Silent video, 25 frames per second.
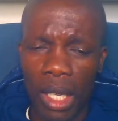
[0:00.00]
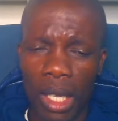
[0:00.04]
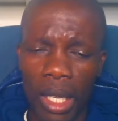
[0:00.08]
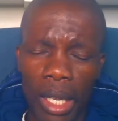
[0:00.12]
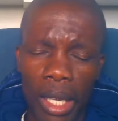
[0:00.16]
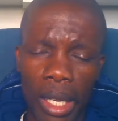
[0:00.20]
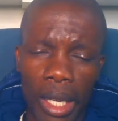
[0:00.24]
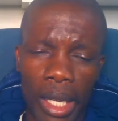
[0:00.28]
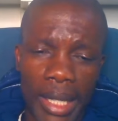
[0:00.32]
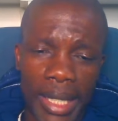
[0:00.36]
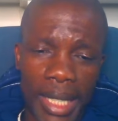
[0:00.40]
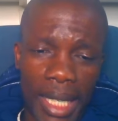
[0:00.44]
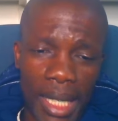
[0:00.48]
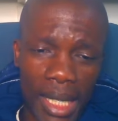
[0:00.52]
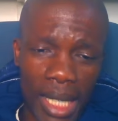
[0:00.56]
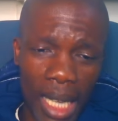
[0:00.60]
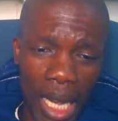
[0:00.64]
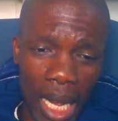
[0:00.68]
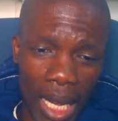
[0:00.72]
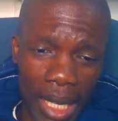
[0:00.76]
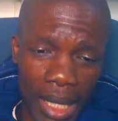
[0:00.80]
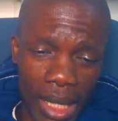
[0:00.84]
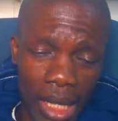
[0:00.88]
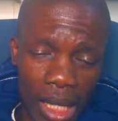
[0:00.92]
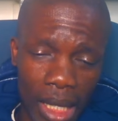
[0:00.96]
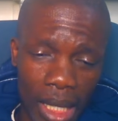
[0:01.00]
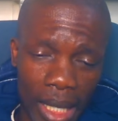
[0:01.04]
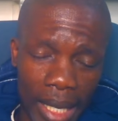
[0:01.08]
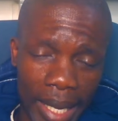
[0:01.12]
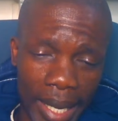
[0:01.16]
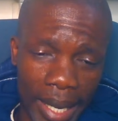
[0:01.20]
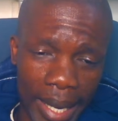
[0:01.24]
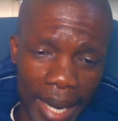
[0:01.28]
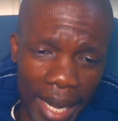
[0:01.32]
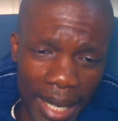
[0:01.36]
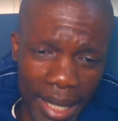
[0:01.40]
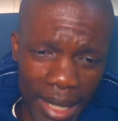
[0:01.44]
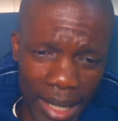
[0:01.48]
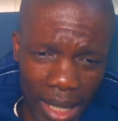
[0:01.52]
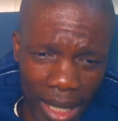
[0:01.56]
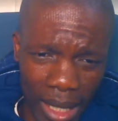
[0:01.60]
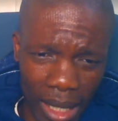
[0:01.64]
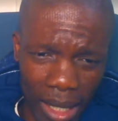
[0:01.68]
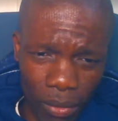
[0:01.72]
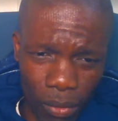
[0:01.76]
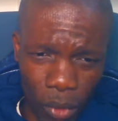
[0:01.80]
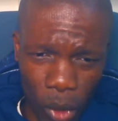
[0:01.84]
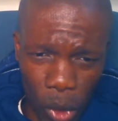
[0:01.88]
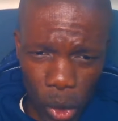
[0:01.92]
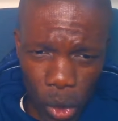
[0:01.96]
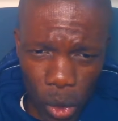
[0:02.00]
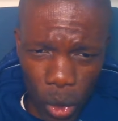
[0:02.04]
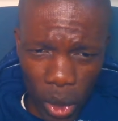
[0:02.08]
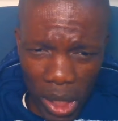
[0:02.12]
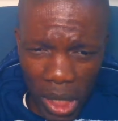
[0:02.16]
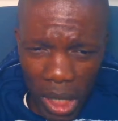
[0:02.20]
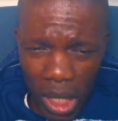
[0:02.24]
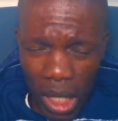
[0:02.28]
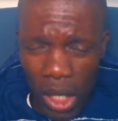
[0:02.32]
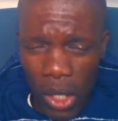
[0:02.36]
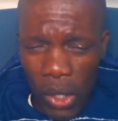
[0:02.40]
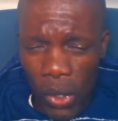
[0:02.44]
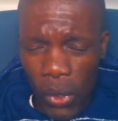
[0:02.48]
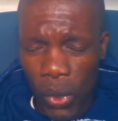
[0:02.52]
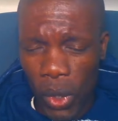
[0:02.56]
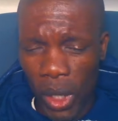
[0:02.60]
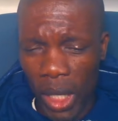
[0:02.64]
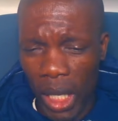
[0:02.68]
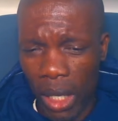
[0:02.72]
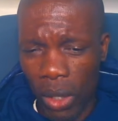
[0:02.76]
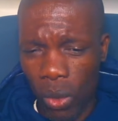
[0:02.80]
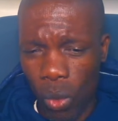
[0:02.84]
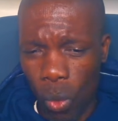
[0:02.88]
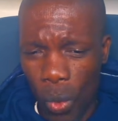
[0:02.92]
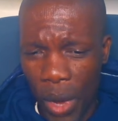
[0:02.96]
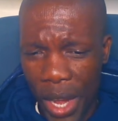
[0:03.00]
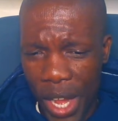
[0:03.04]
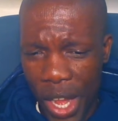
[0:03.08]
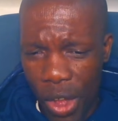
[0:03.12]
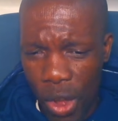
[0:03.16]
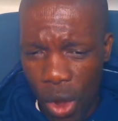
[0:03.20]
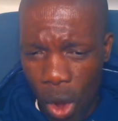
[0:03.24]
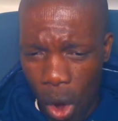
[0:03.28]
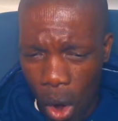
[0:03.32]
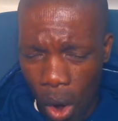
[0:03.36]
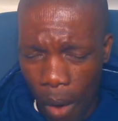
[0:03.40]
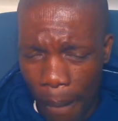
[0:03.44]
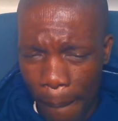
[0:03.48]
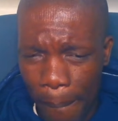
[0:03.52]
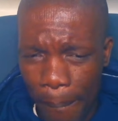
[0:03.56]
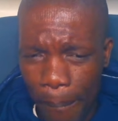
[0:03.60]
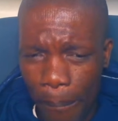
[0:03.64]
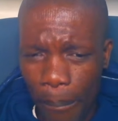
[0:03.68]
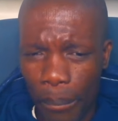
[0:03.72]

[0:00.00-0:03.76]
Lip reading: Just ask, can I send a voice note, so that we know